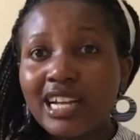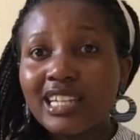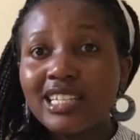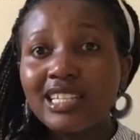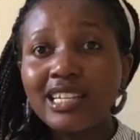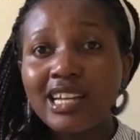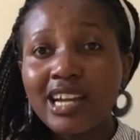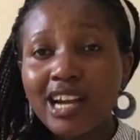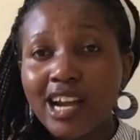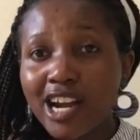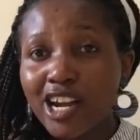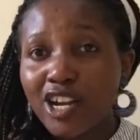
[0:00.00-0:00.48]

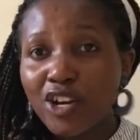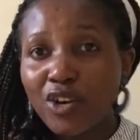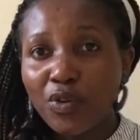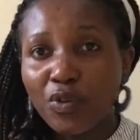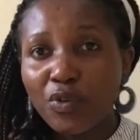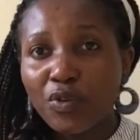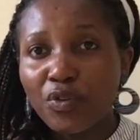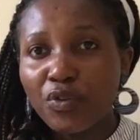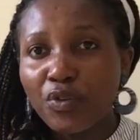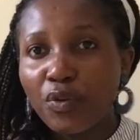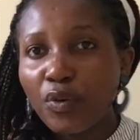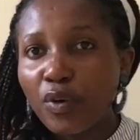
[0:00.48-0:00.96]
turn
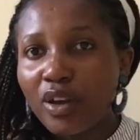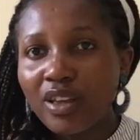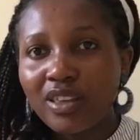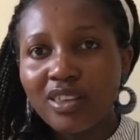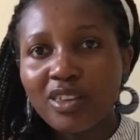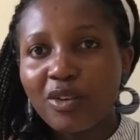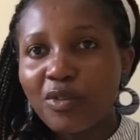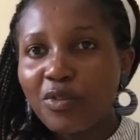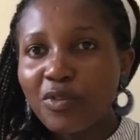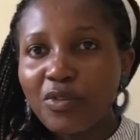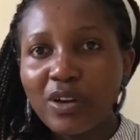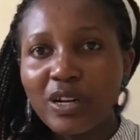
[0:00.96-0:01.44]
off. Your
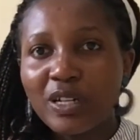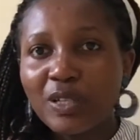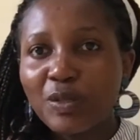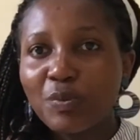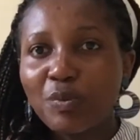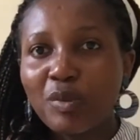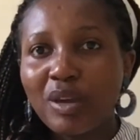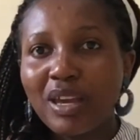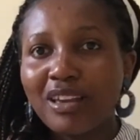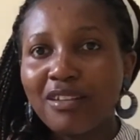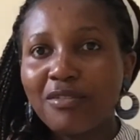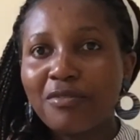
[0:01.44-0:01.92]
friends
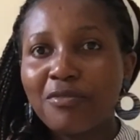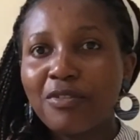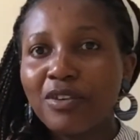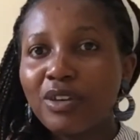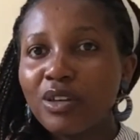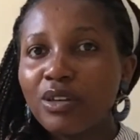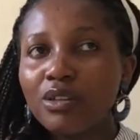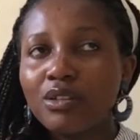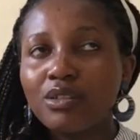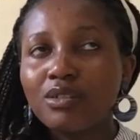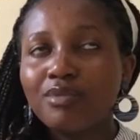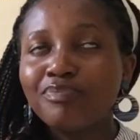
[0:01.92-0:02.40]
may
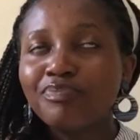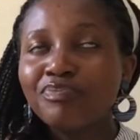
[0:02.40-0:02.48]
feel